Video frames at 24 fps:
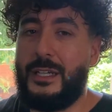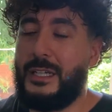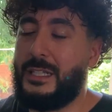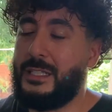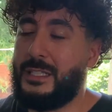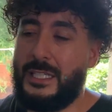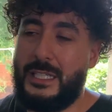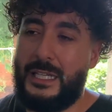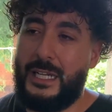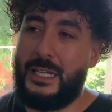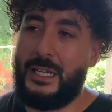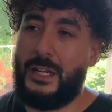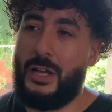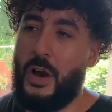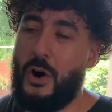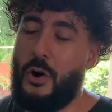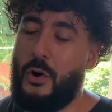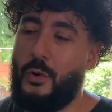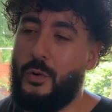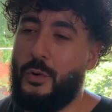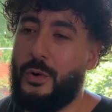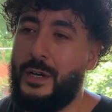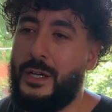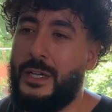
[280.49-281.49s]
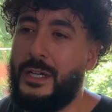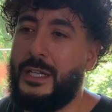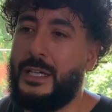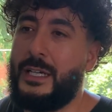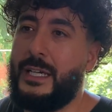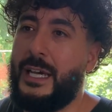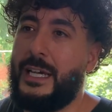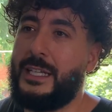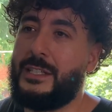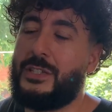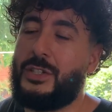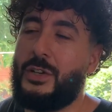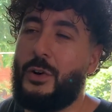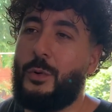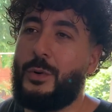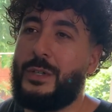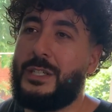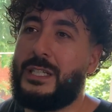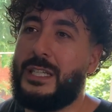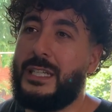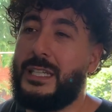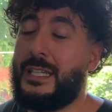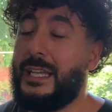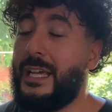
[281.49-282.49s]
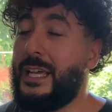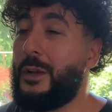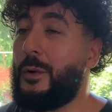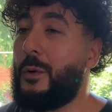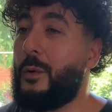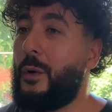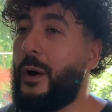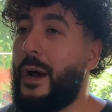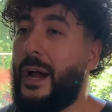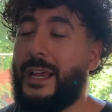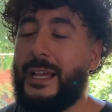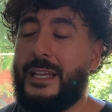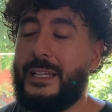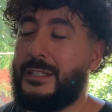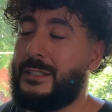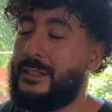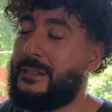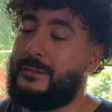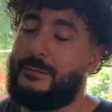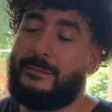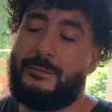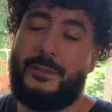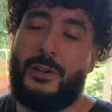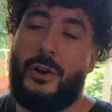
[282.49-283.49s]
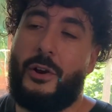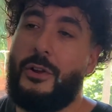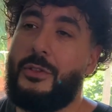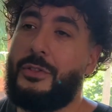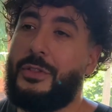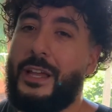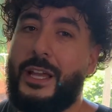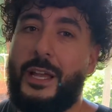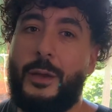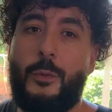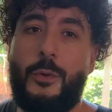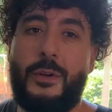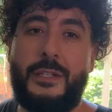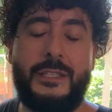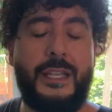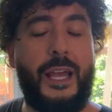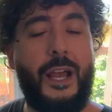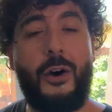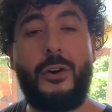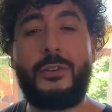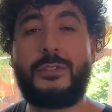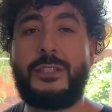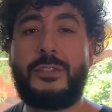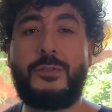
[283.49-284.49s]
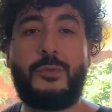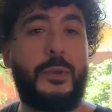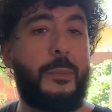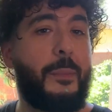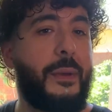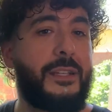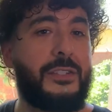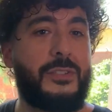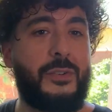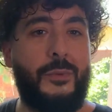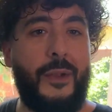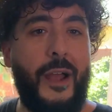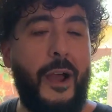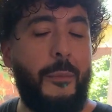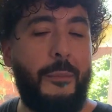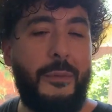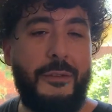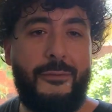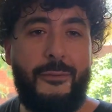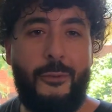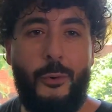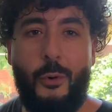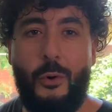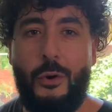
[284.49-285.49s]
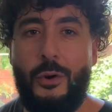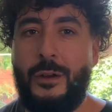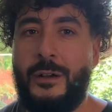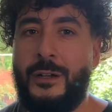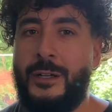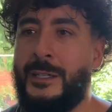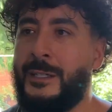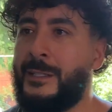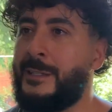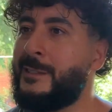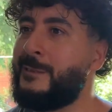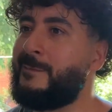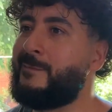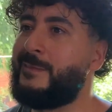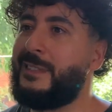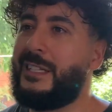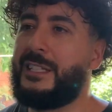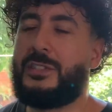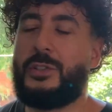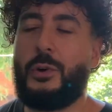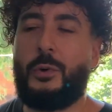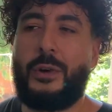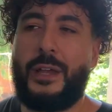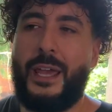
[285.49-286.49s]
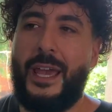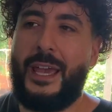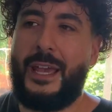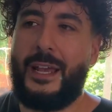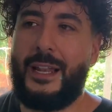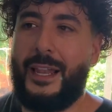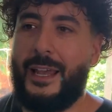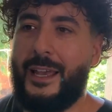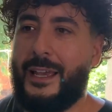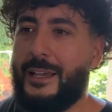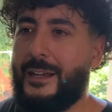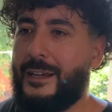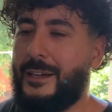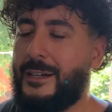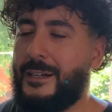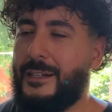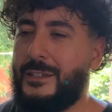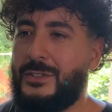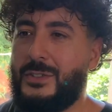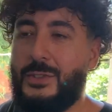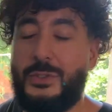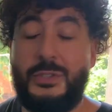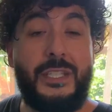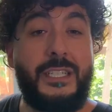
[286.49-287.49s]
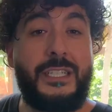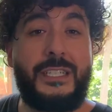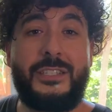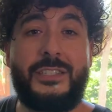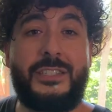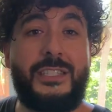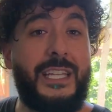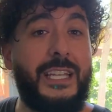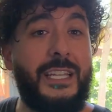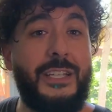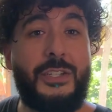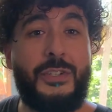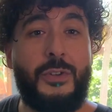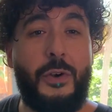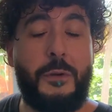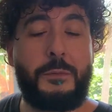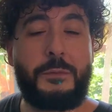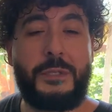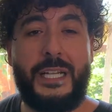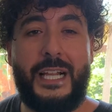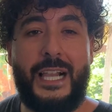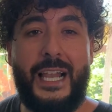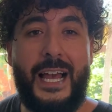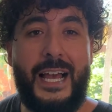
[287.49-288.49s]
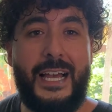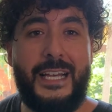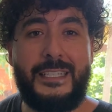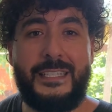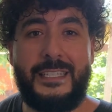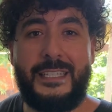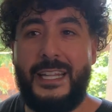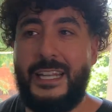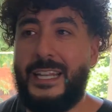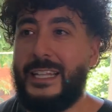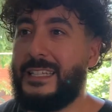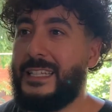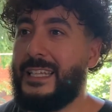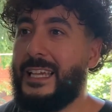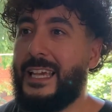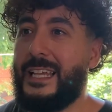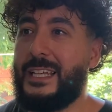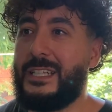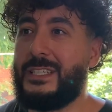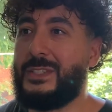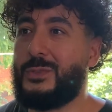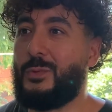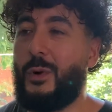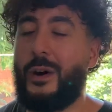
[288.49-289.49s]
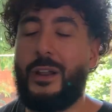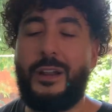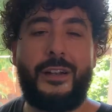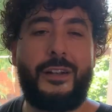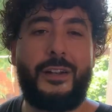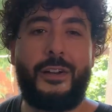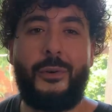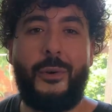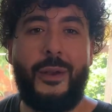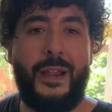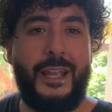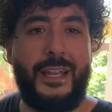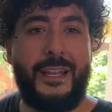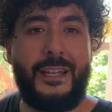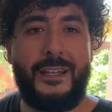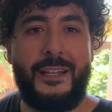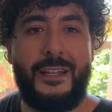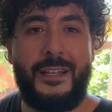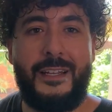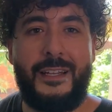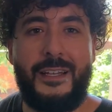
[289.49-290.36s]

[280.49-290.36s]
She didn't know, and so what she did, I guess her thinking was like, oh, since we messed around before, it's okay. Like, so she just didn't show up to class, and then at the end, just wanted a grade.